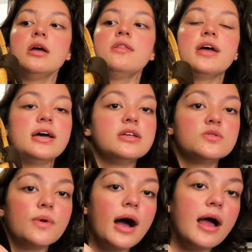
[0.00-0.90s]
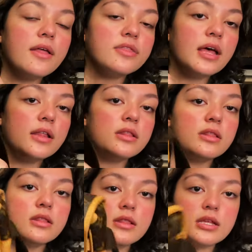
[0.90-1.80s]
That is why that
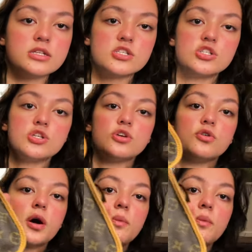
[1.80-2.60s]
these two